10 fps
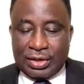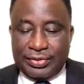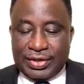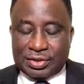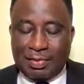
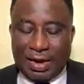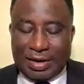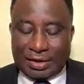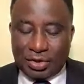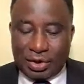This mouth
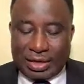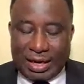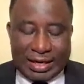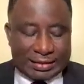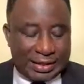that talk
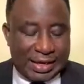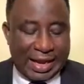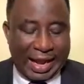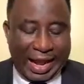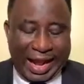carelessly
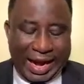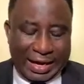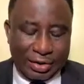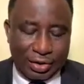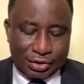
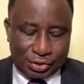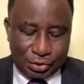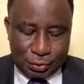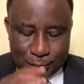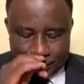and
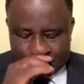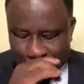also